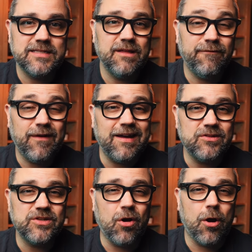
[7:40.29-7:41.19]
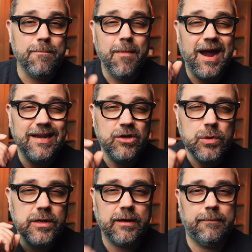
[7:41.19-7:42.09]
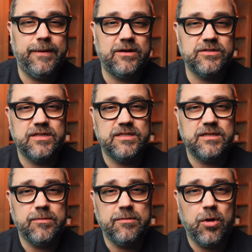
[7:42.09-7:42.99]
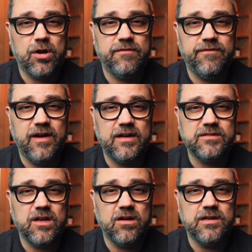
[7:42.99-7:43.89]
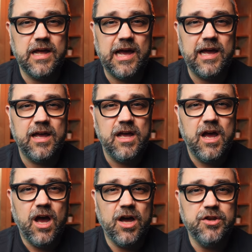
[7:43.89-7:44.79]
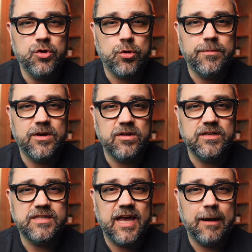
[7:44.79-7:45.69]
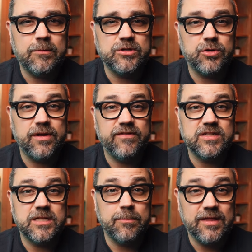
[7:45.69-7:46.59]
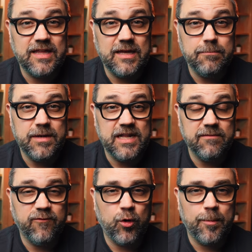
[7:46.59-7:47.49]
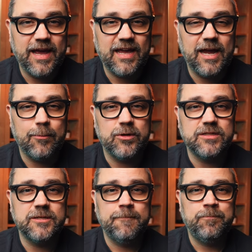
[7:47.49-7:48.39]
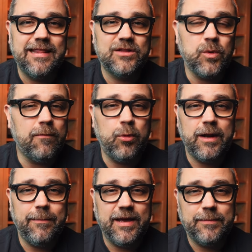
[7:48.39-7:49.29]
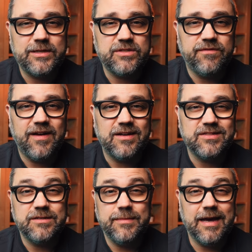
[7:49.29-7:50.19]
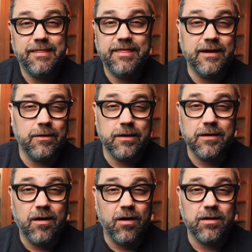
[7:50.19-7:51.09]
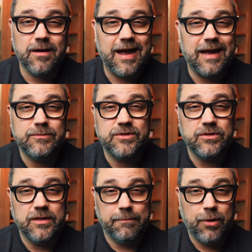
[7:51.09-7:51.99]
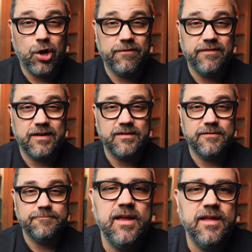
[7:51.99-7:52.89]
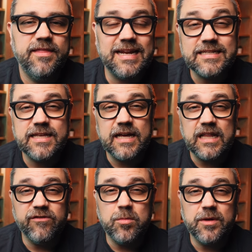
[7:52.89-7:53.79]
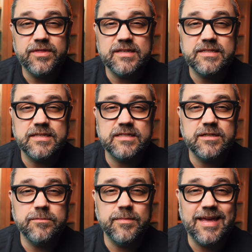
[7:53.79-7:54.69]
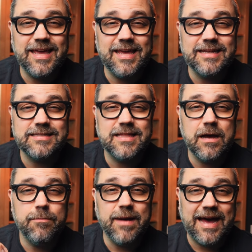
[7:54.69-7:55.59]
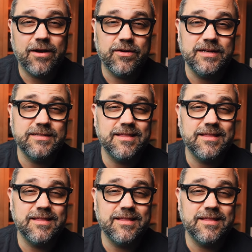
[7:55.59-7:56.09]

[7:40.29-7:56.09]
The files are minute in comparison to some of the modern files on, uh, on newer mirrorless cameras or even some of the medium format cameras. The 12.8 megapixel files to me I think are, are absolutely perfect. The next thing I love about this system is the batteries.